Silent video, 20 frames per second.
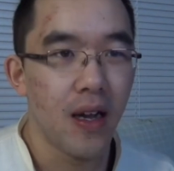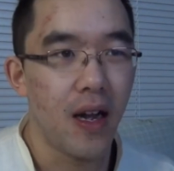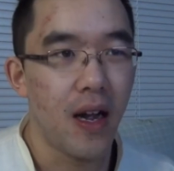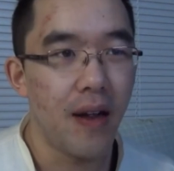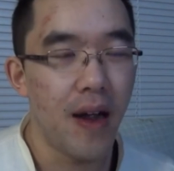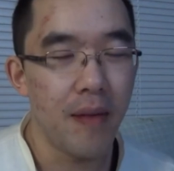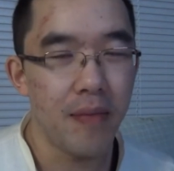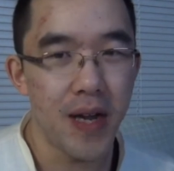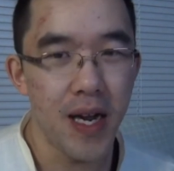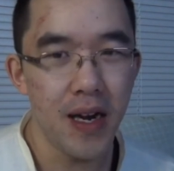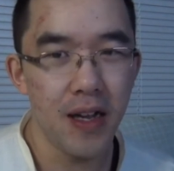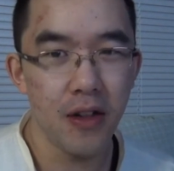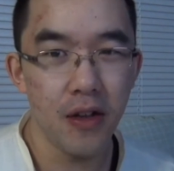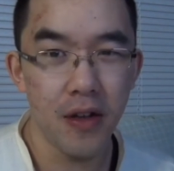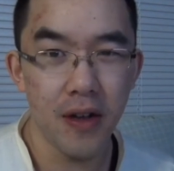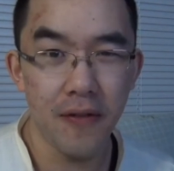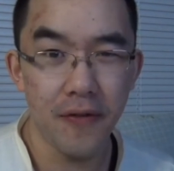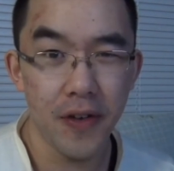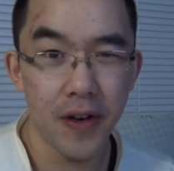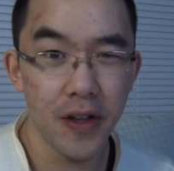I I'm kind of
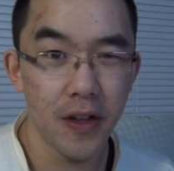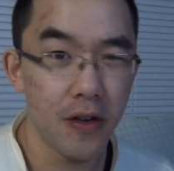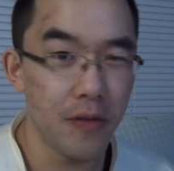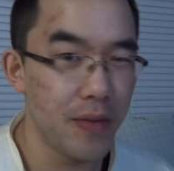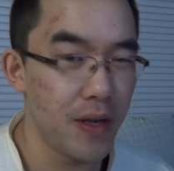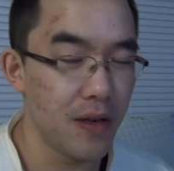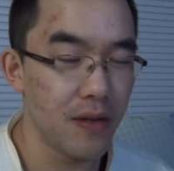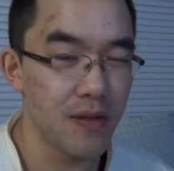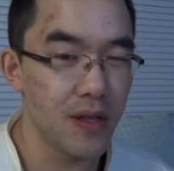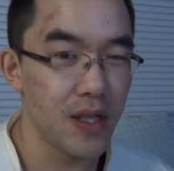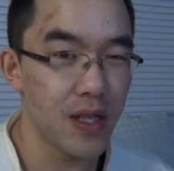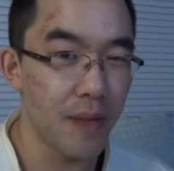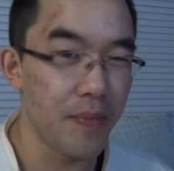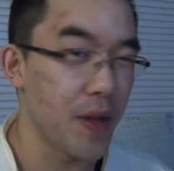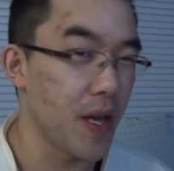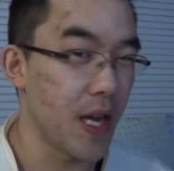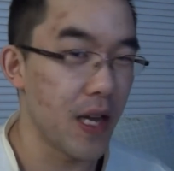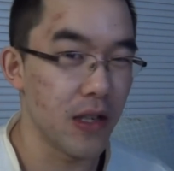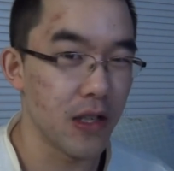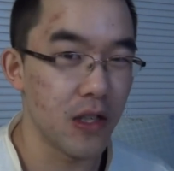looking for a little bit of
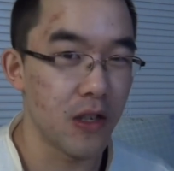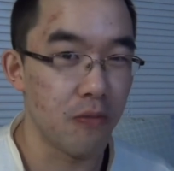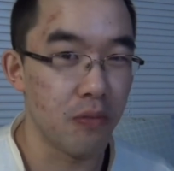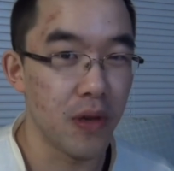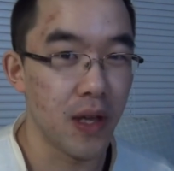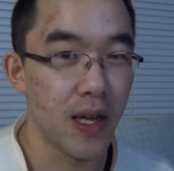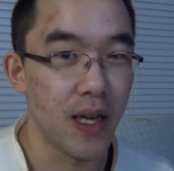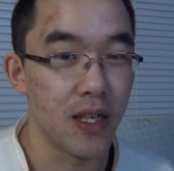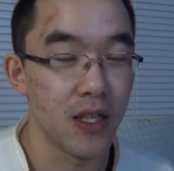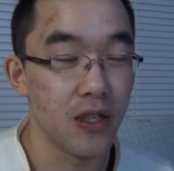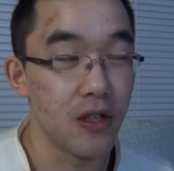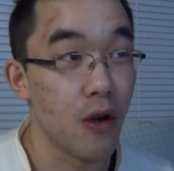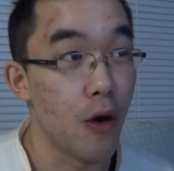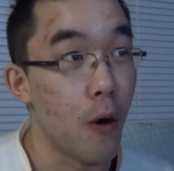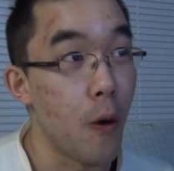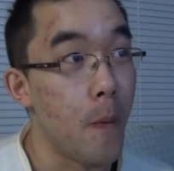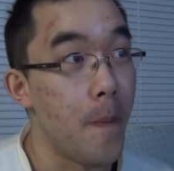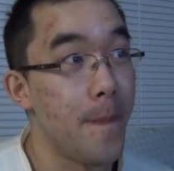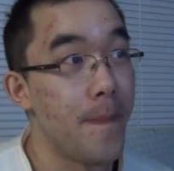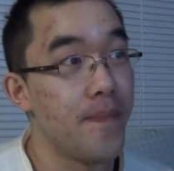something else to play.
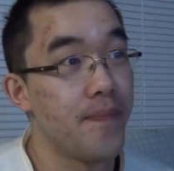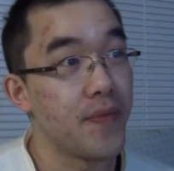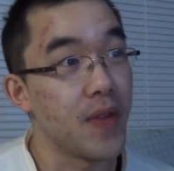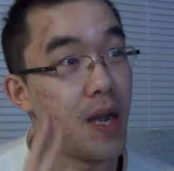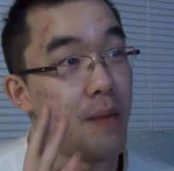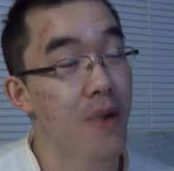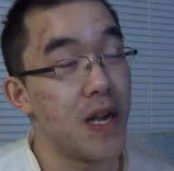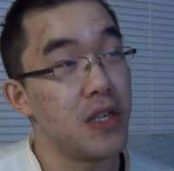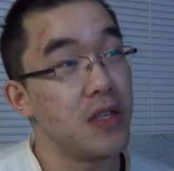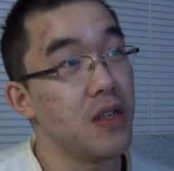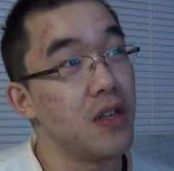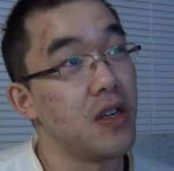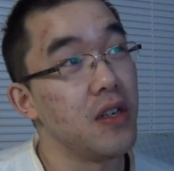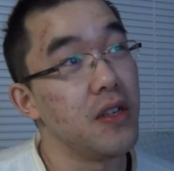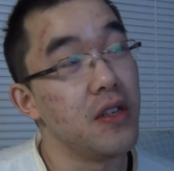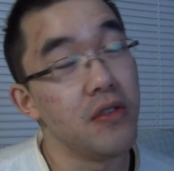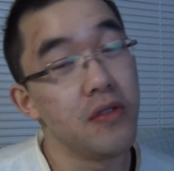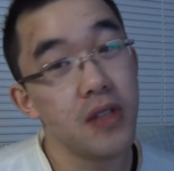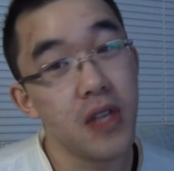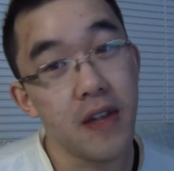So I'm actually going
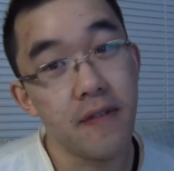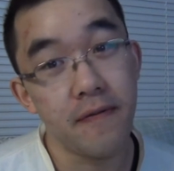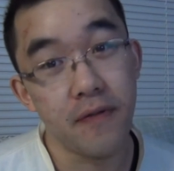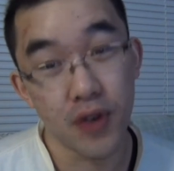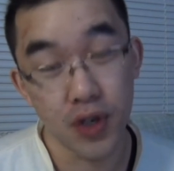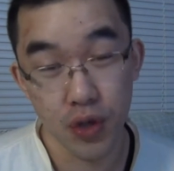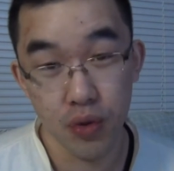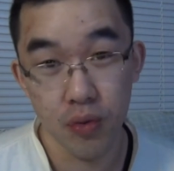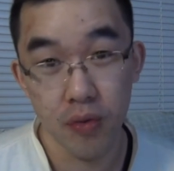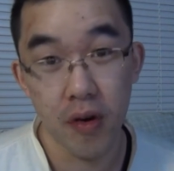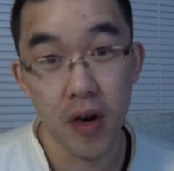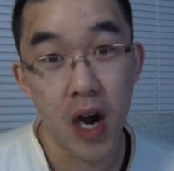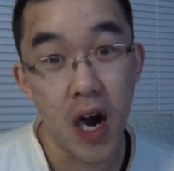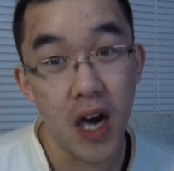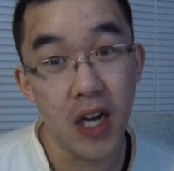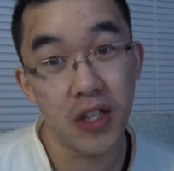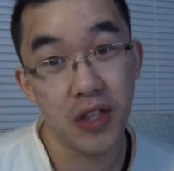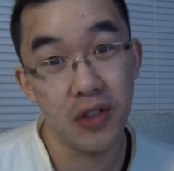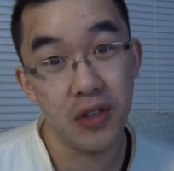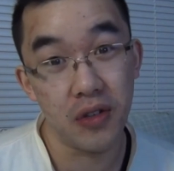to use a virtual
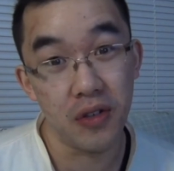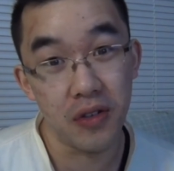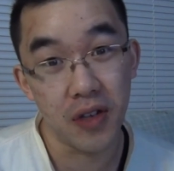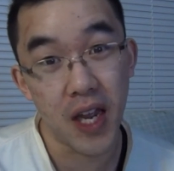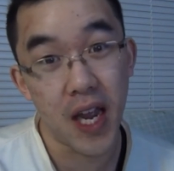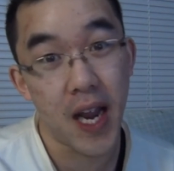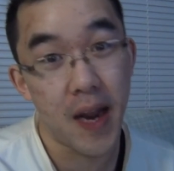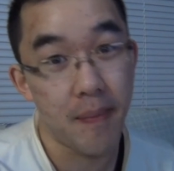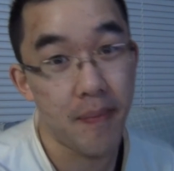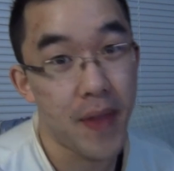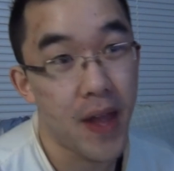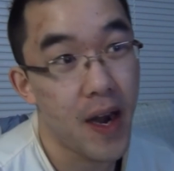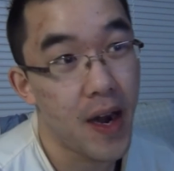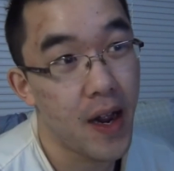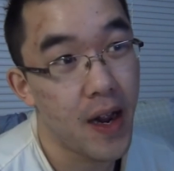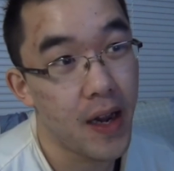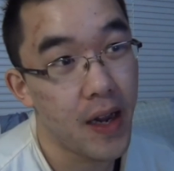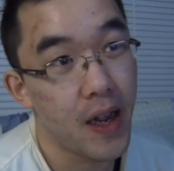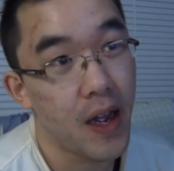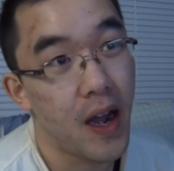console game that
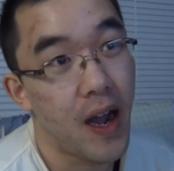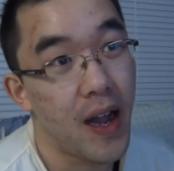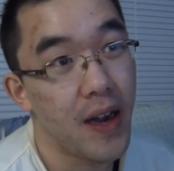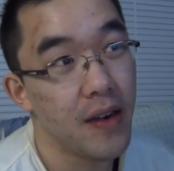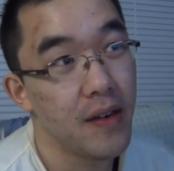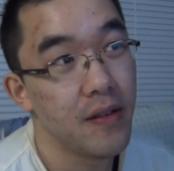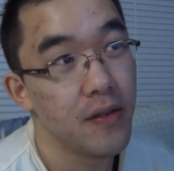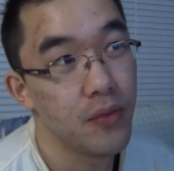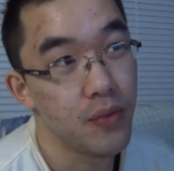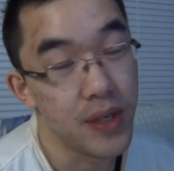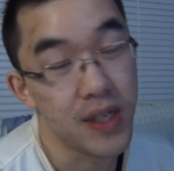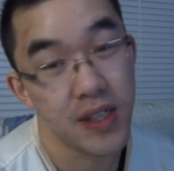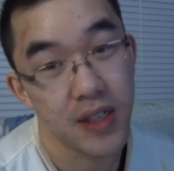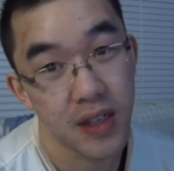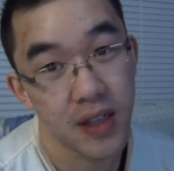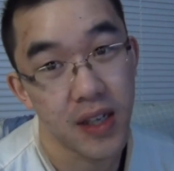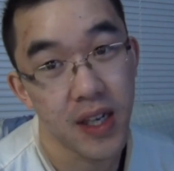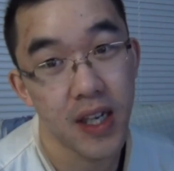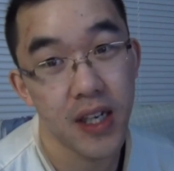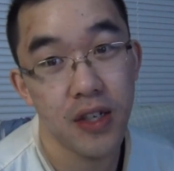I got
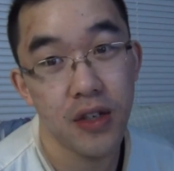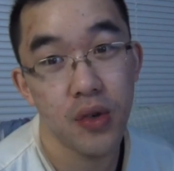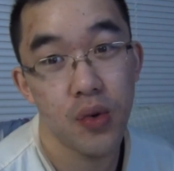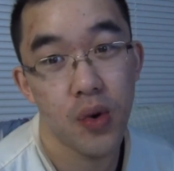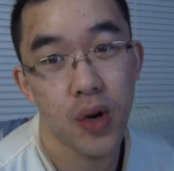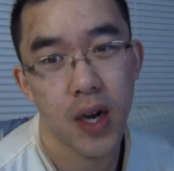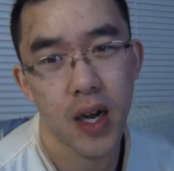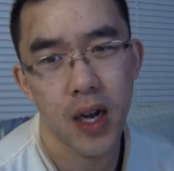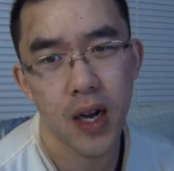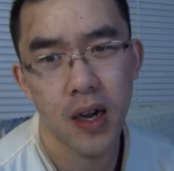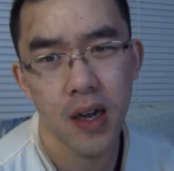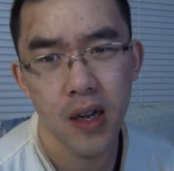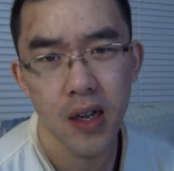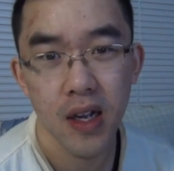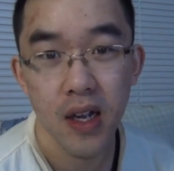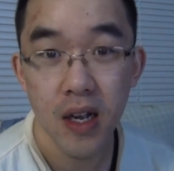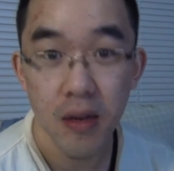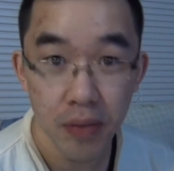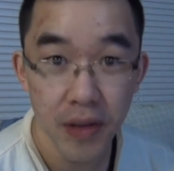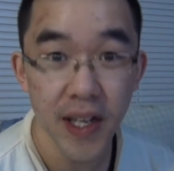recently to uh,
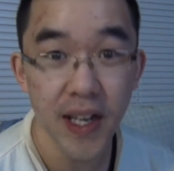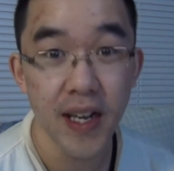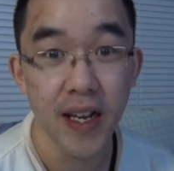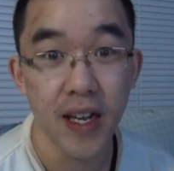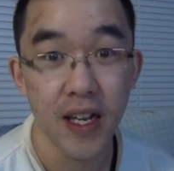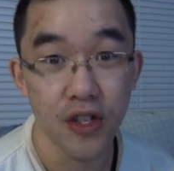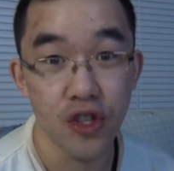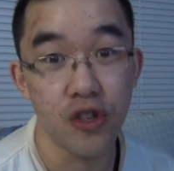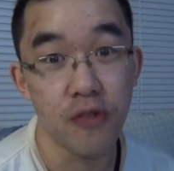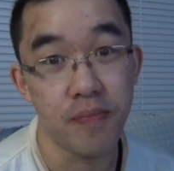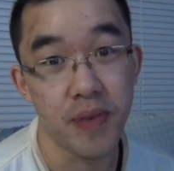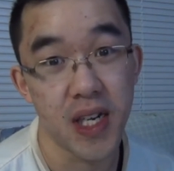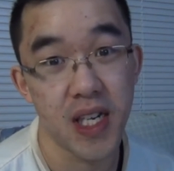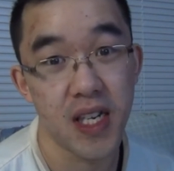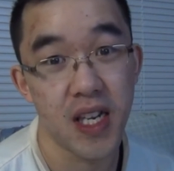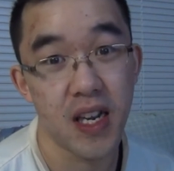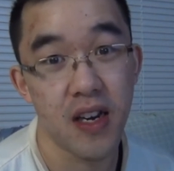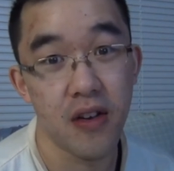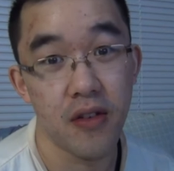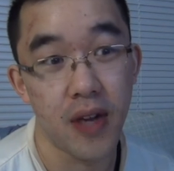play a Super
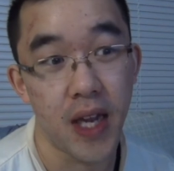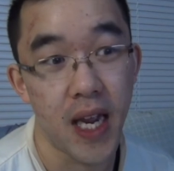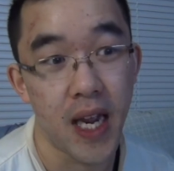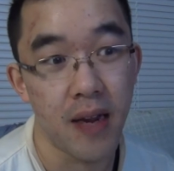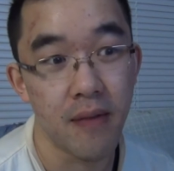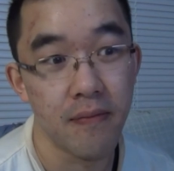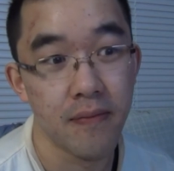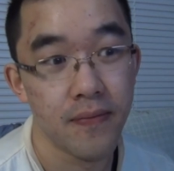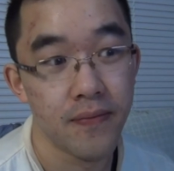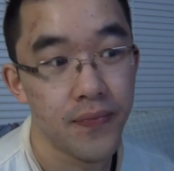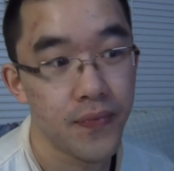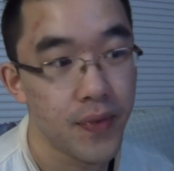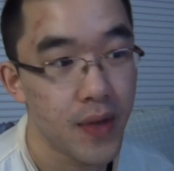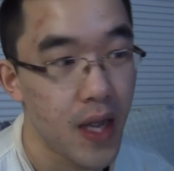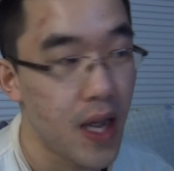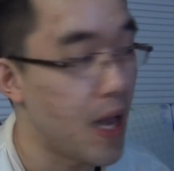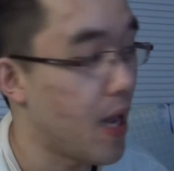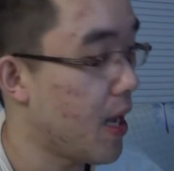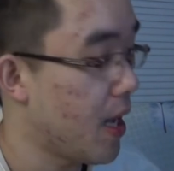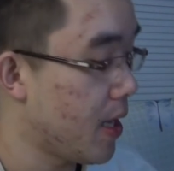Nintendo game.
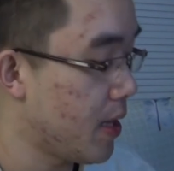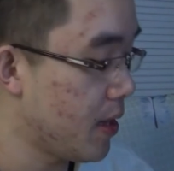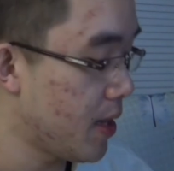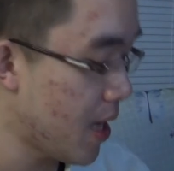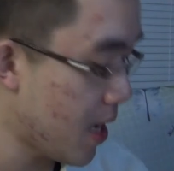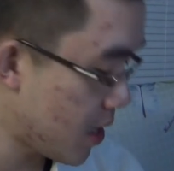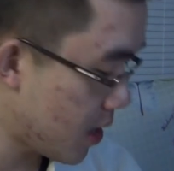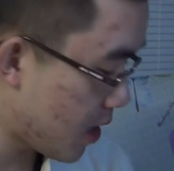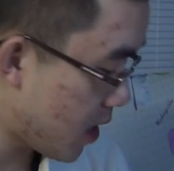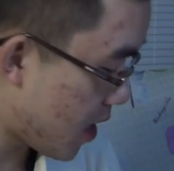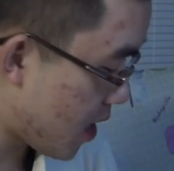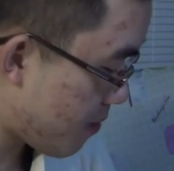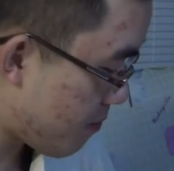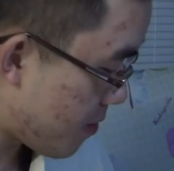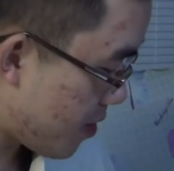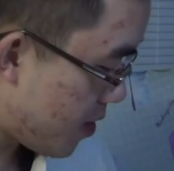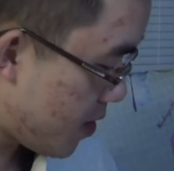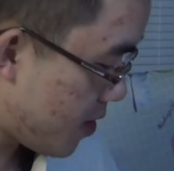And that game